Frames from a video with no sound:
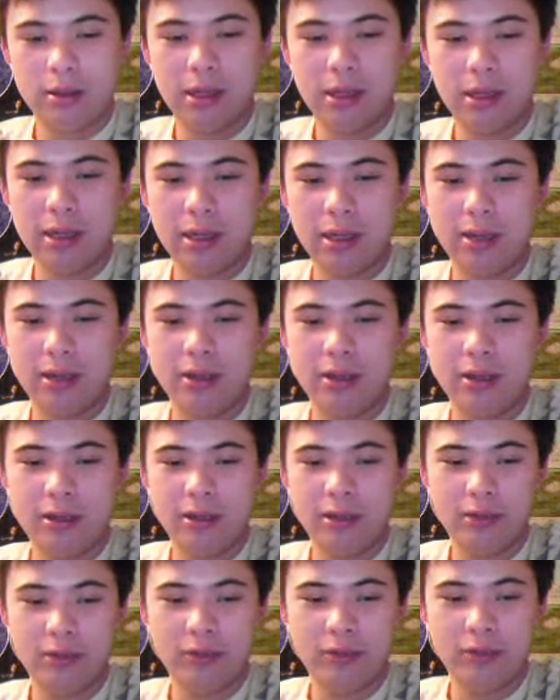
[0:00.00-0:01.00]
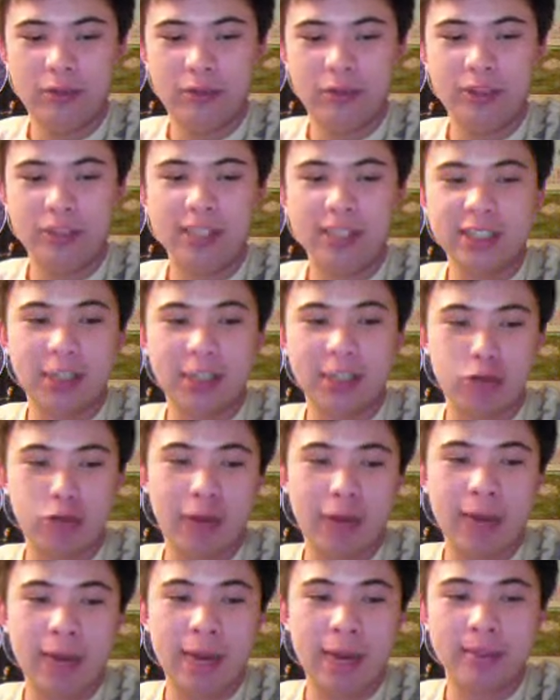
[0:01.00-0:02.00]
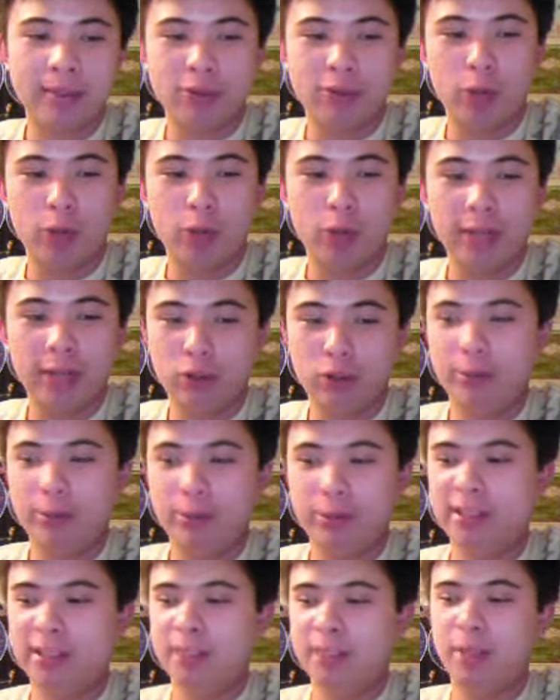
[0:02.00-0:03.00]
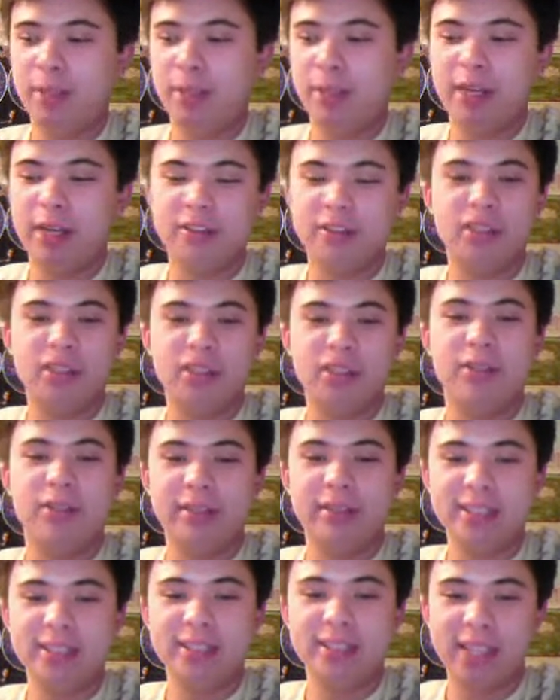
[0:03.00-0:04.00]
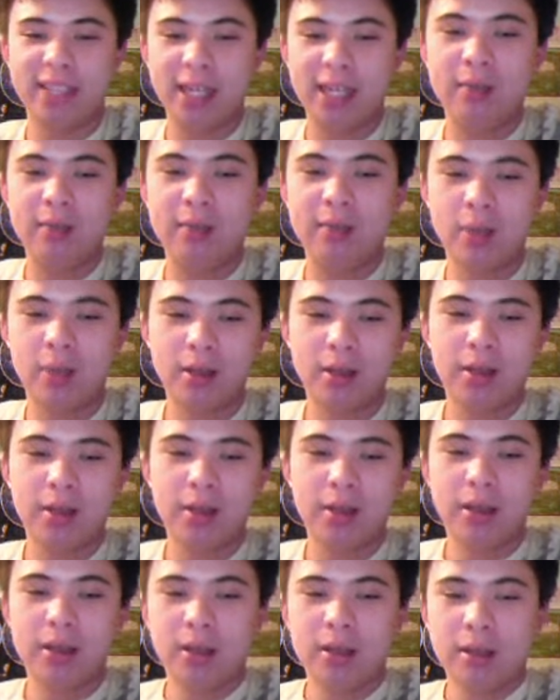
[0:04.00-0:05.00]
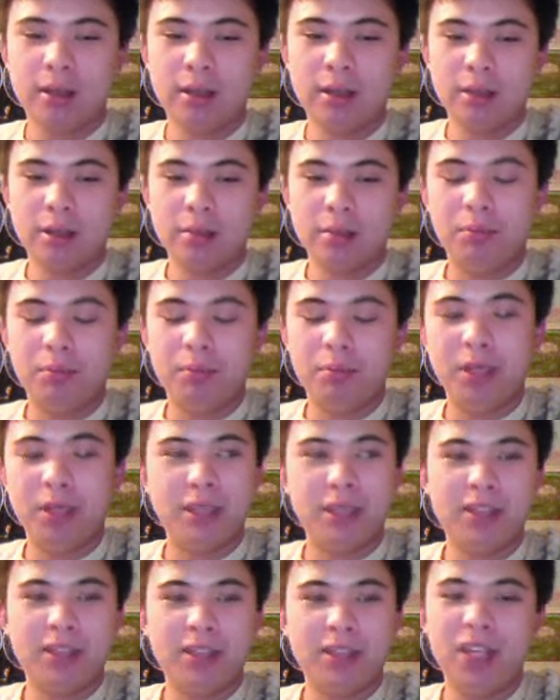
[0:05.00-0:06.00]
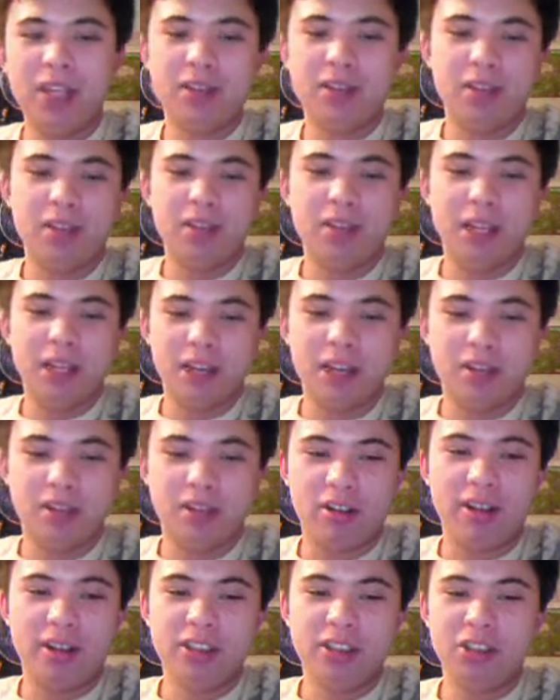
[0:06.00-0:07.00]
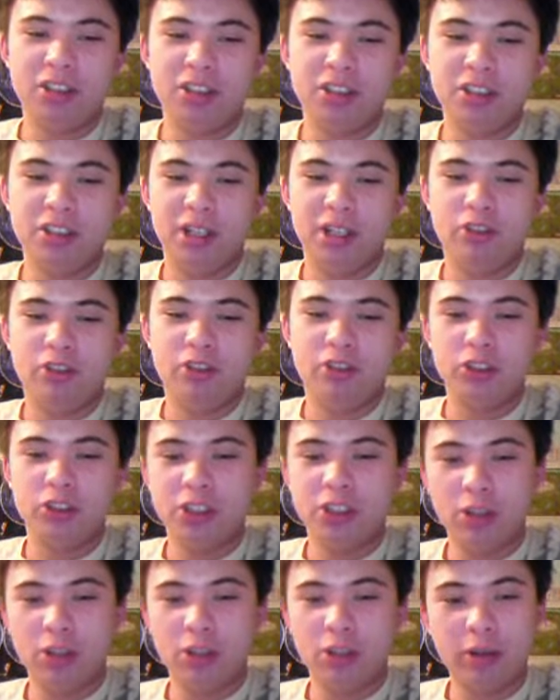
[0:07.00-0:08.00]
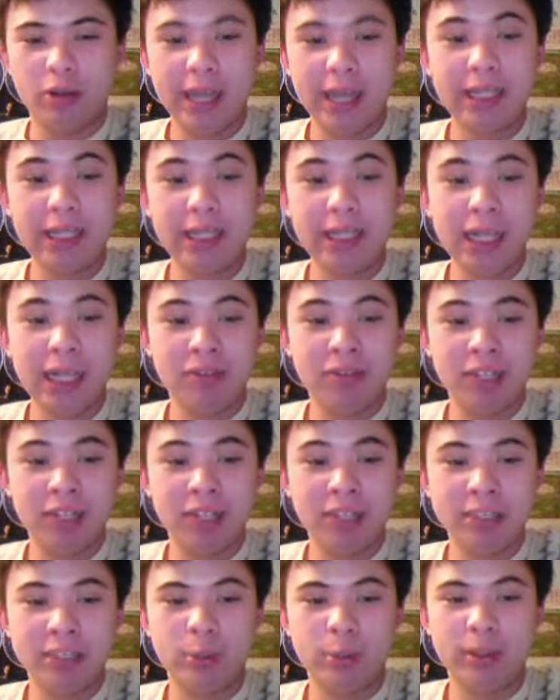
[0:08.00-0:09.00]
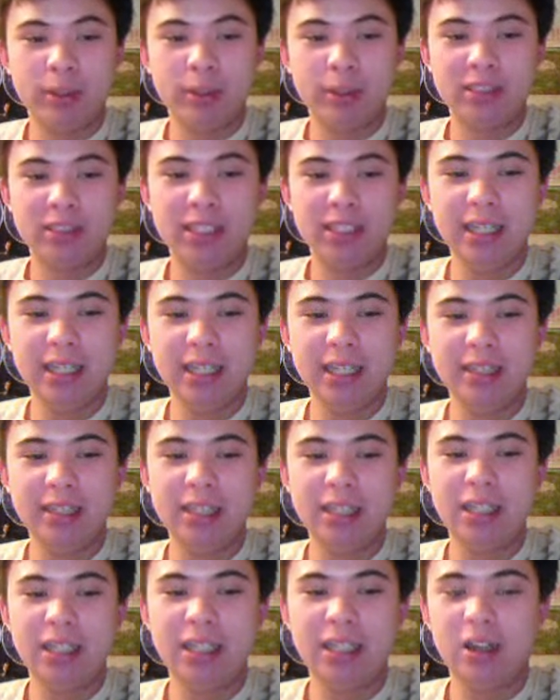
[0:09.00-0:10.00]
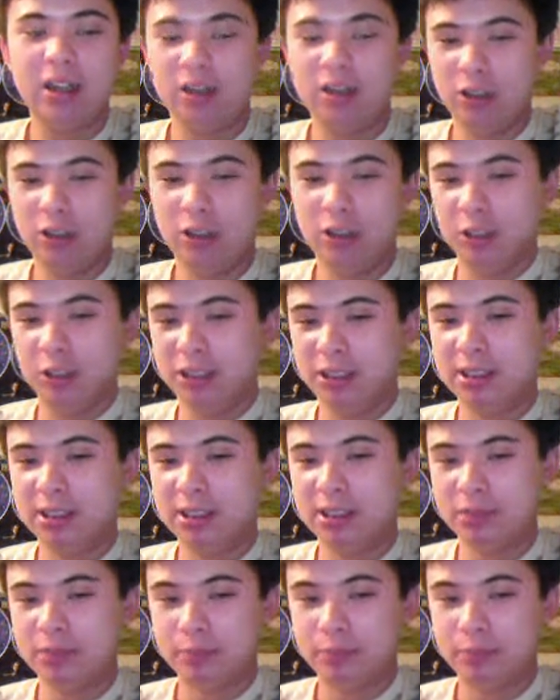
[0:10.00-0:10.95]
It feels like a trap. It's way too easy to pick Arizona in this game. But at the end of the day, Carolina is just awful. So 8 confidence points in the Cardinals.